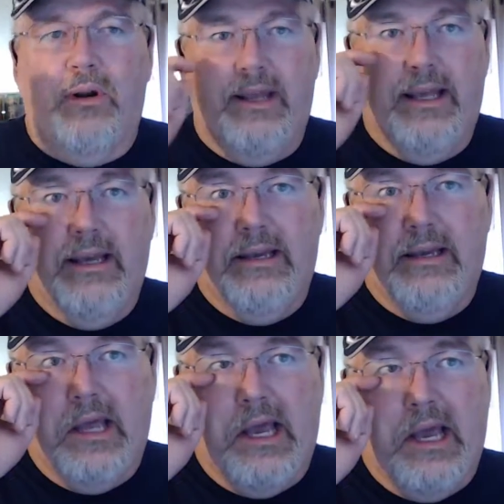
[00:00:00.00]
And
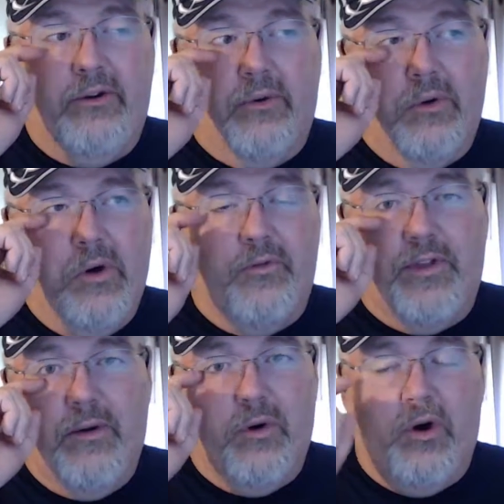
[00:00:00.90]
I don't know if
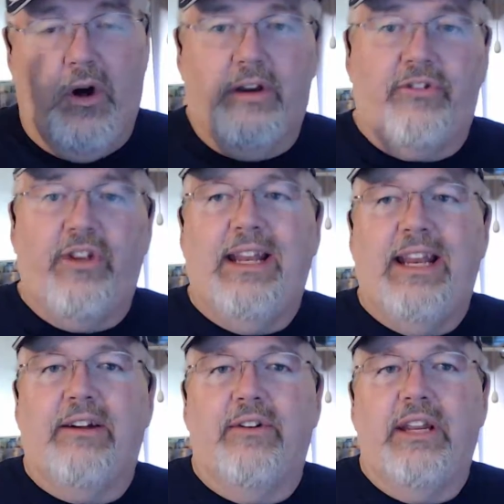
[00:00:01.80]
they were on a sea and
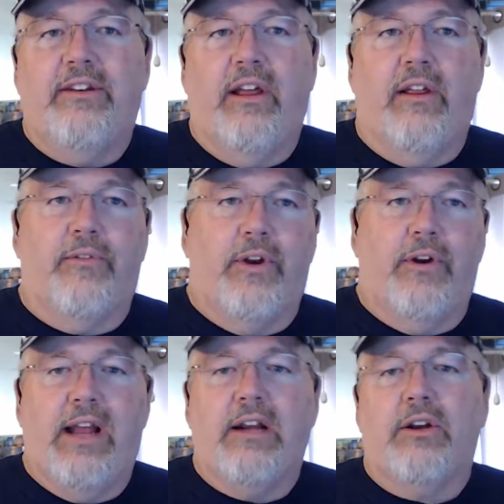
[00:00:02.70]
anchor detail, if they were
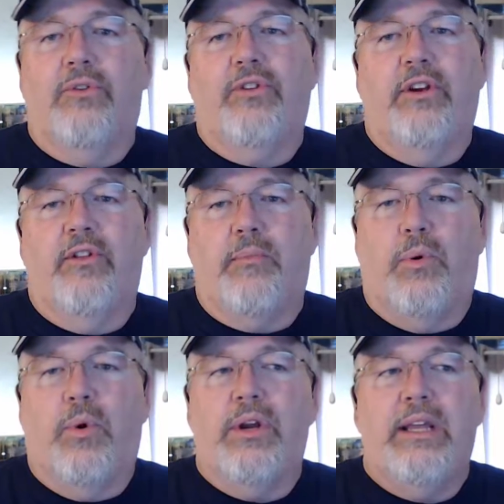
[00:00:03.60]
that close into the
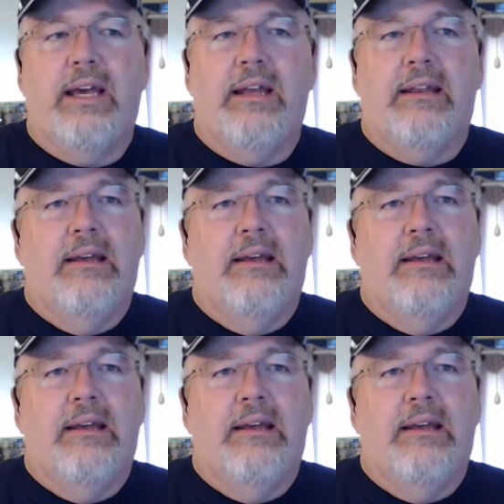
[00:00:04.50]
port yet.